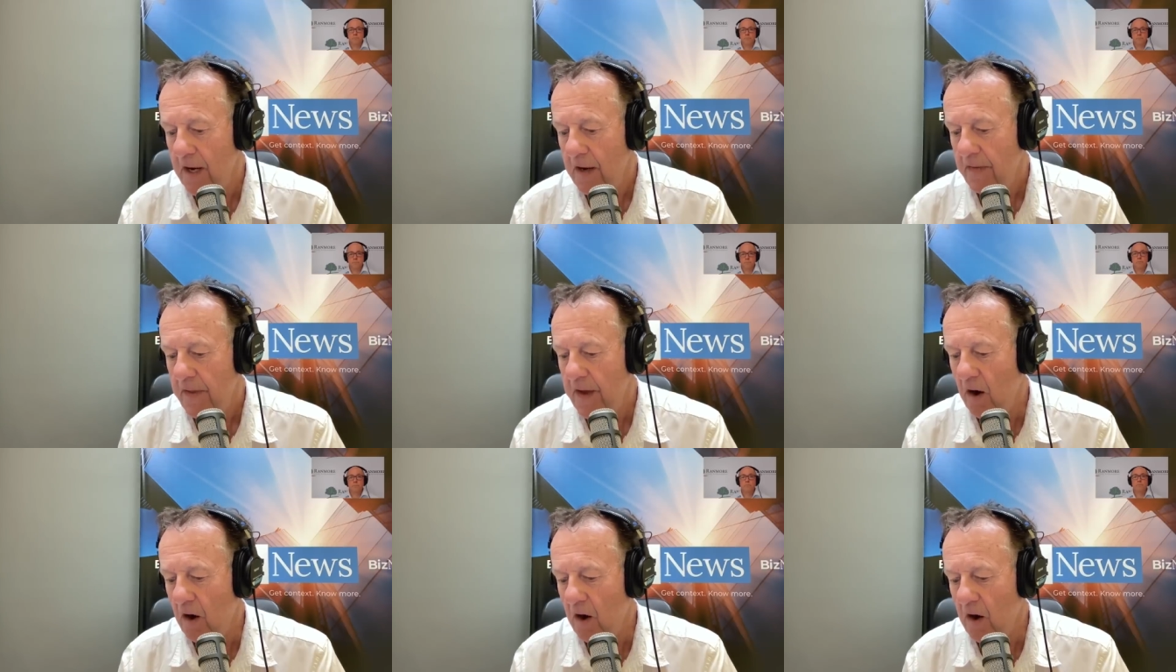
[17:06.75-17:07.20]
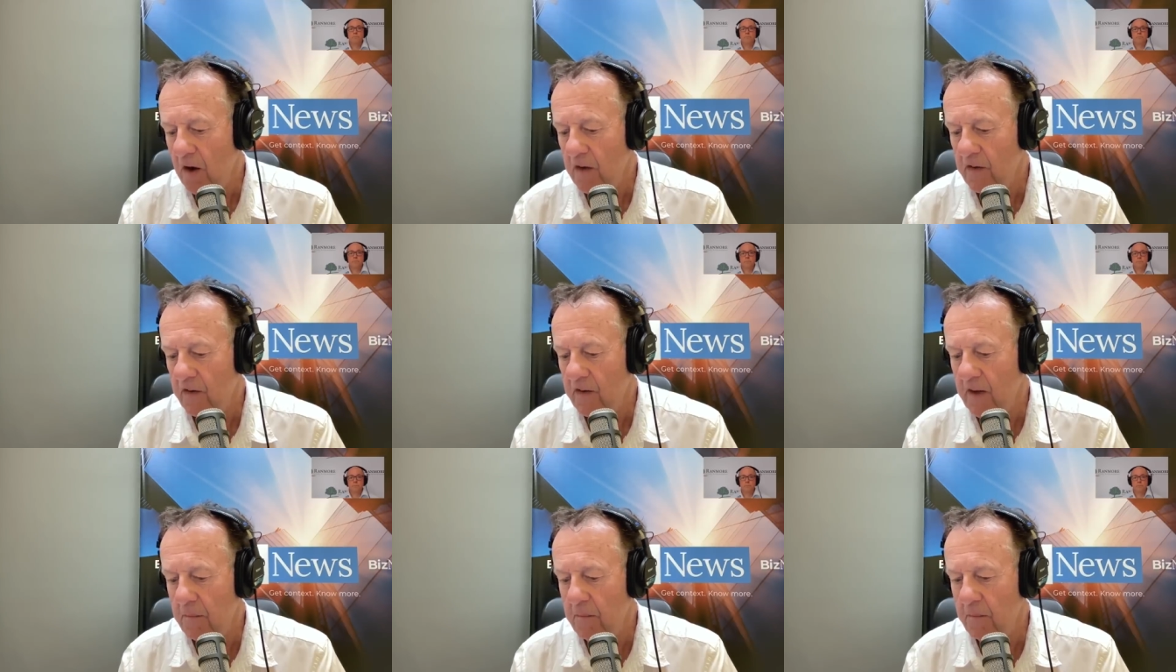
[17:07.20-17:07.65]
There are
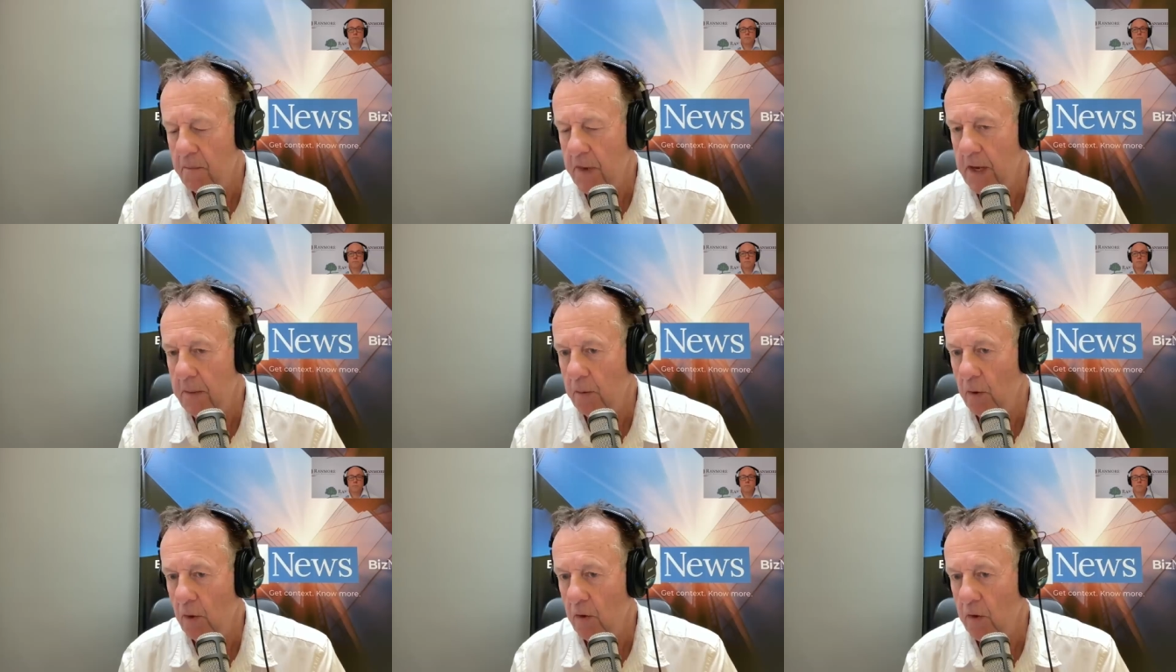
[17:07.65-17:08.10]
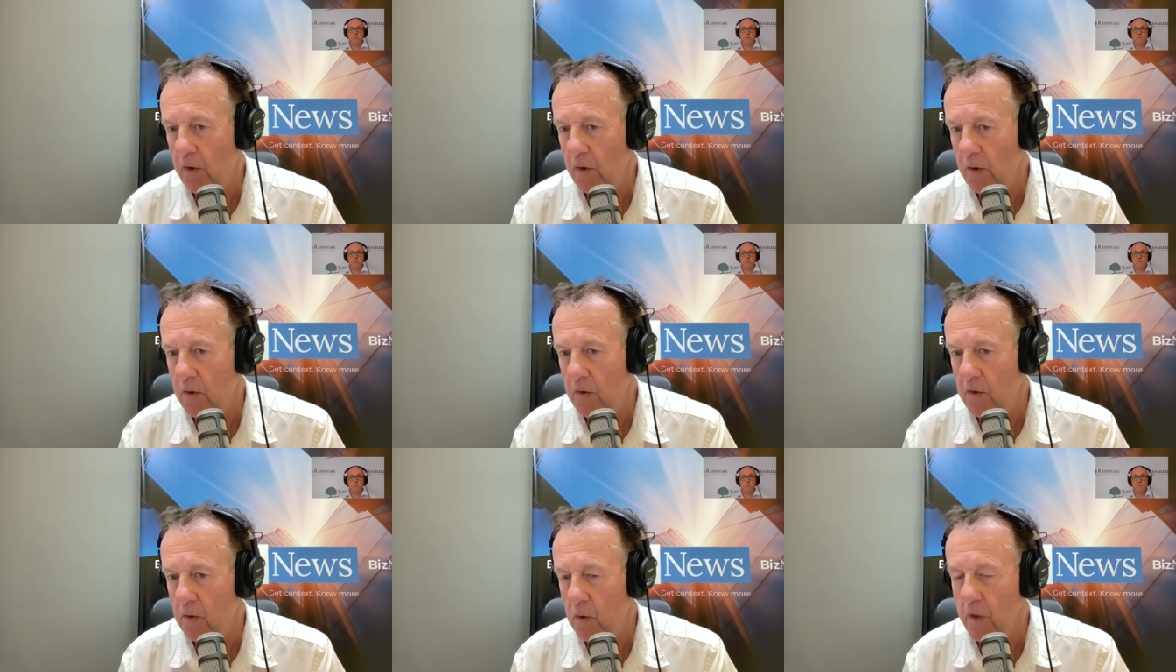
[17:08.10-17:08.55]
some people
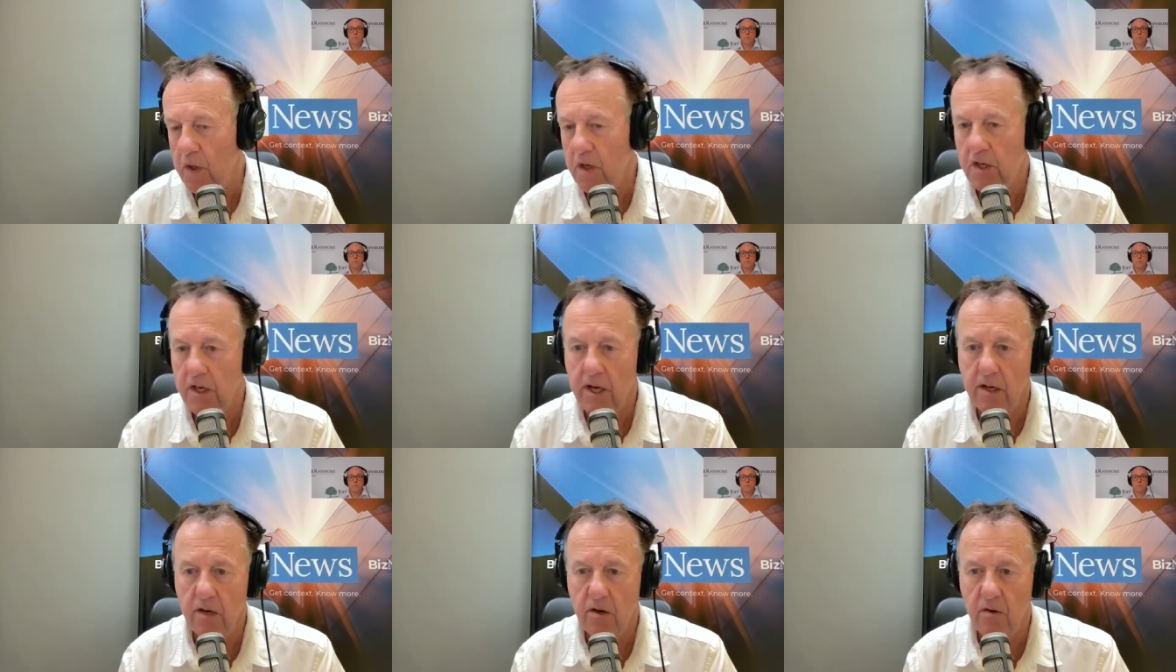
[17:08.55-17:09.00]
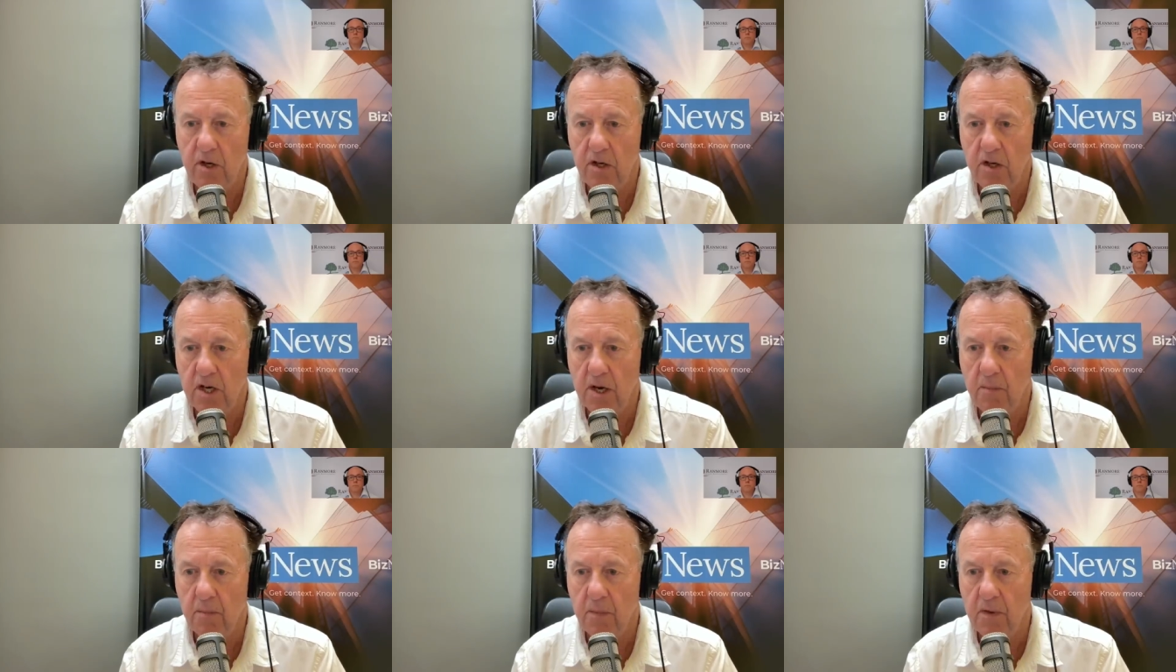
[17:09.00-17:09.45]
who saw the January
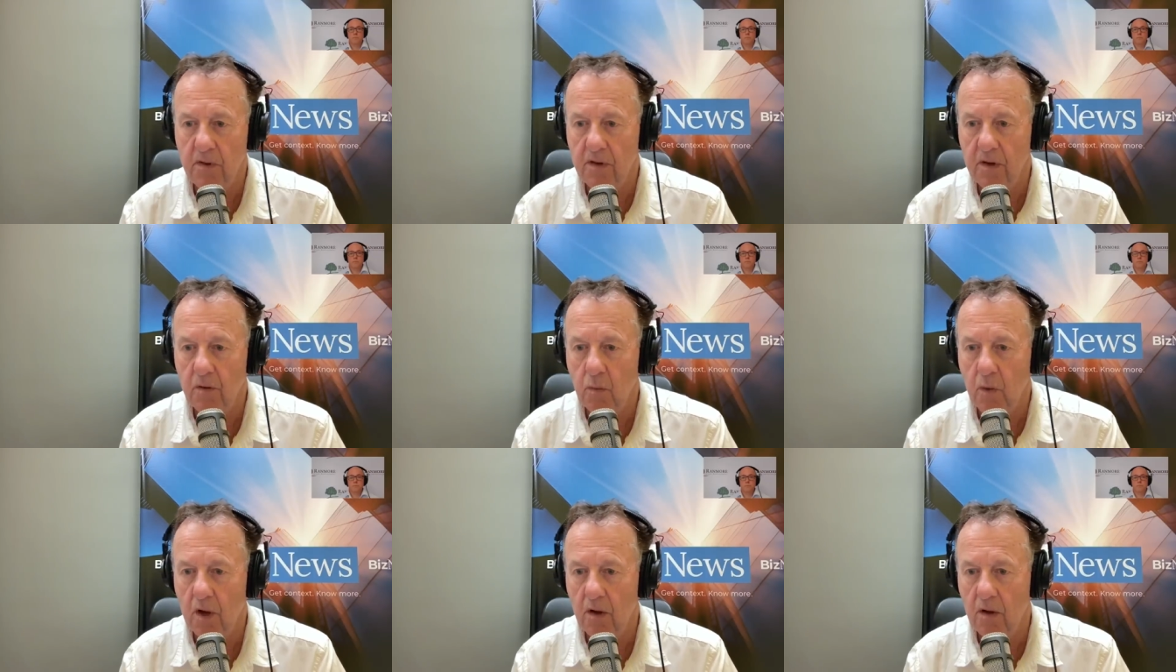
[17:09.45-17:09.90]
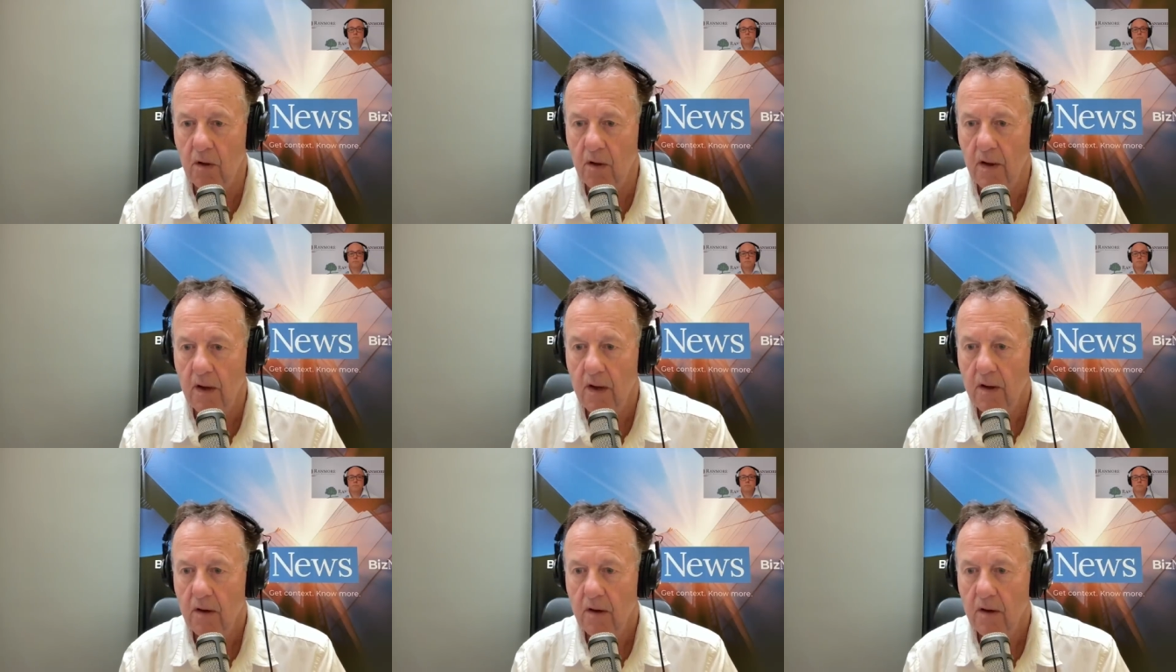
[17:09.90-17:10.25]
jump and said, well,